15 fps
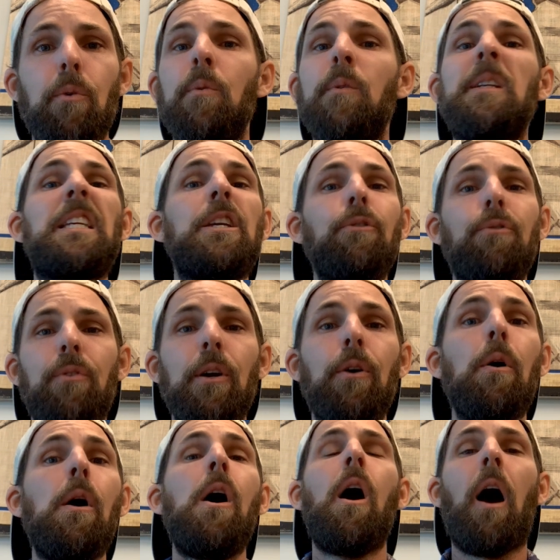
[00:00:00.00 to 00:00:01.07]
And when you feel
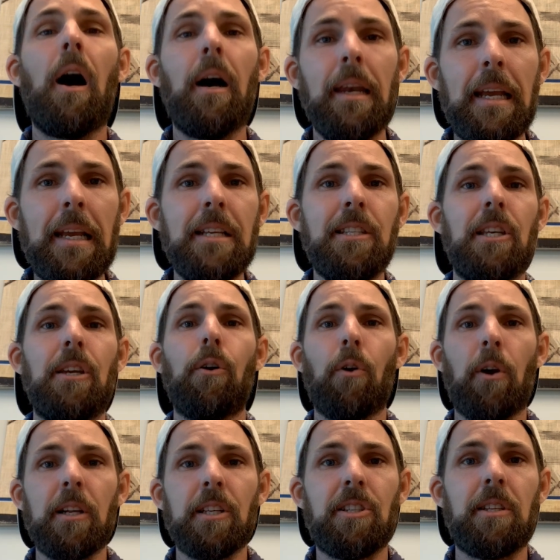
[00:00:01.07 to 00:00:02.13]
uneasy or
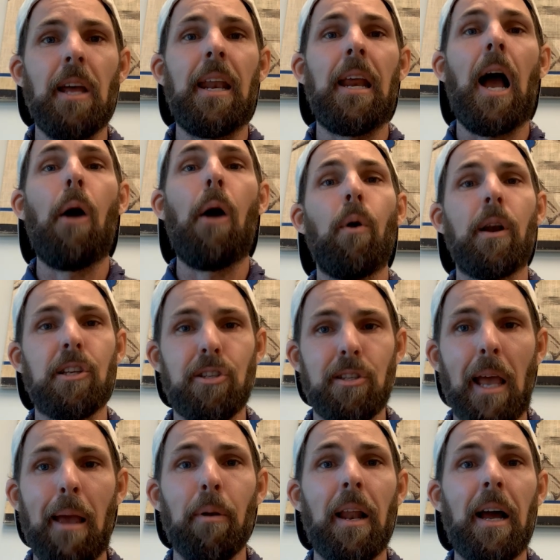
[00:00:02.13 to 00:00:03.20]
unsteady, I to
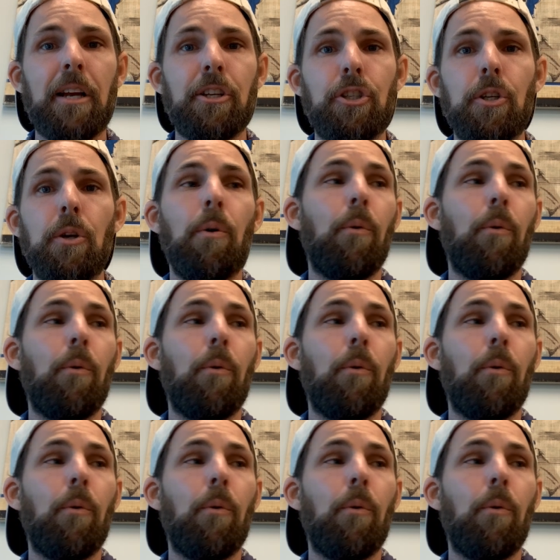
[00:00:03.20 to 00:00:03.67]
stabilize you.